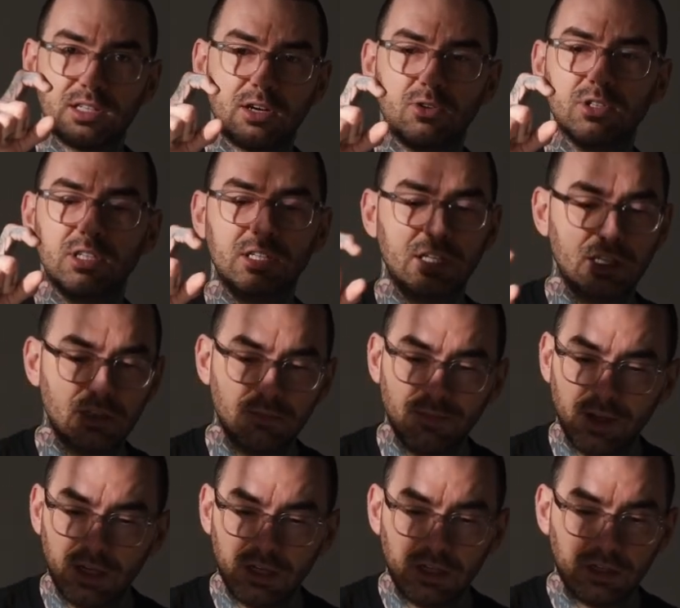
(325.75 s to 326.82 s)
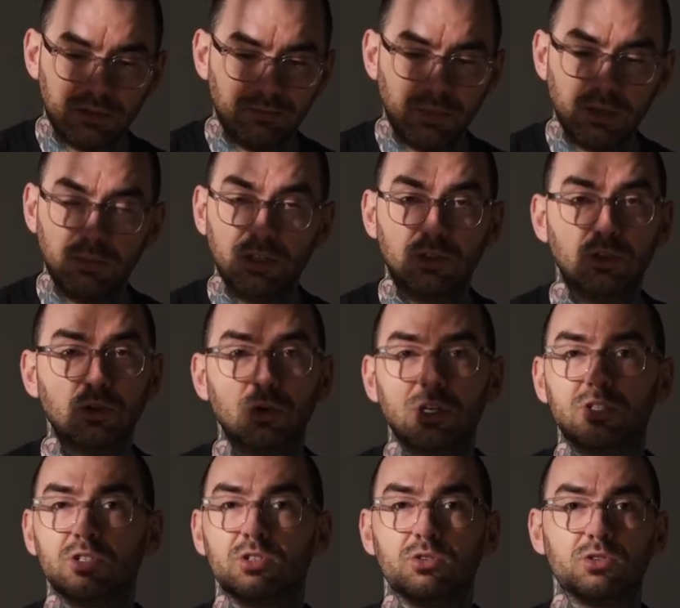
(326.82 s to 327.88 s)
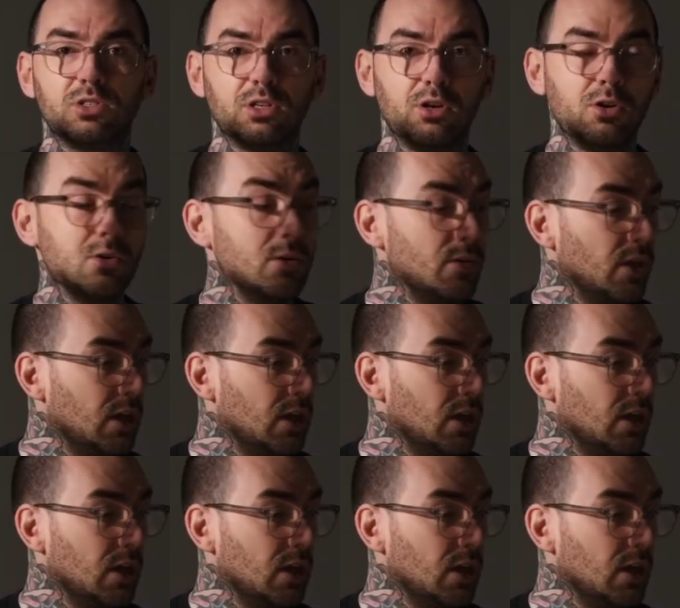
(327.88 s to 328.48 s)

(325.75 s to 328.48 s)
only need maybe 2 inches or so